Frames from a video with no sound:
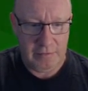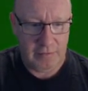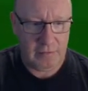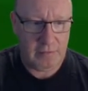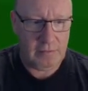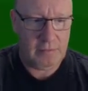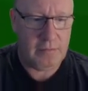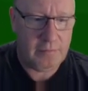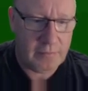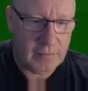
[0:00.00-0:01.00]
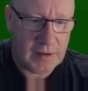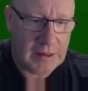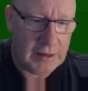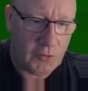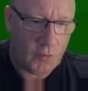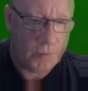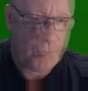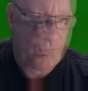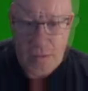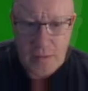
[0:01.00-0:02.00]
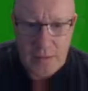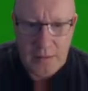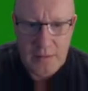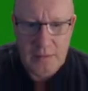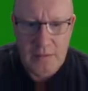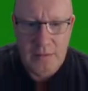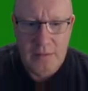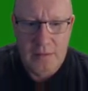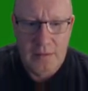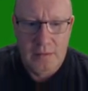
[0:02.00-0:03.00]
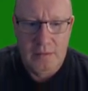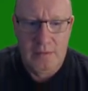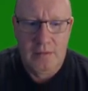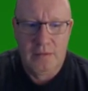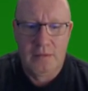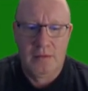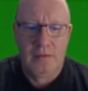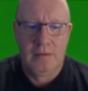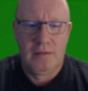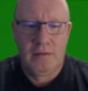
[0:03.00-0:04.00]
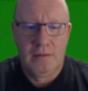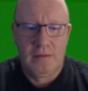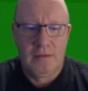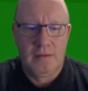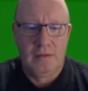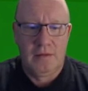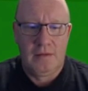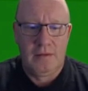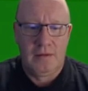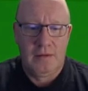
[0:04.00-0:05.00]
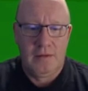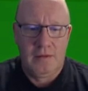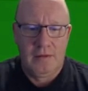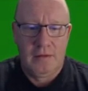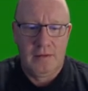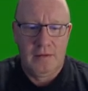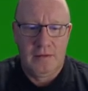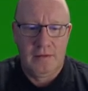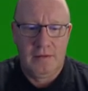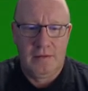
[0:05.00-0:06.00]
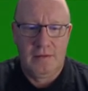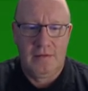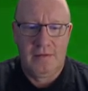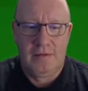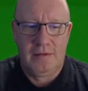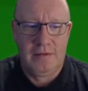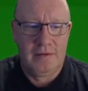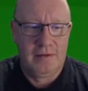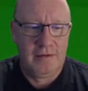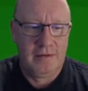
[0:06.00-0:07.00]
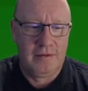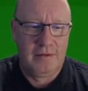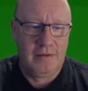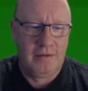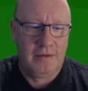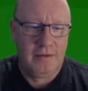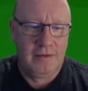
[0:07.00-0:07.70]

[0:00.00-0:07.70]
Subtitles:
(silence)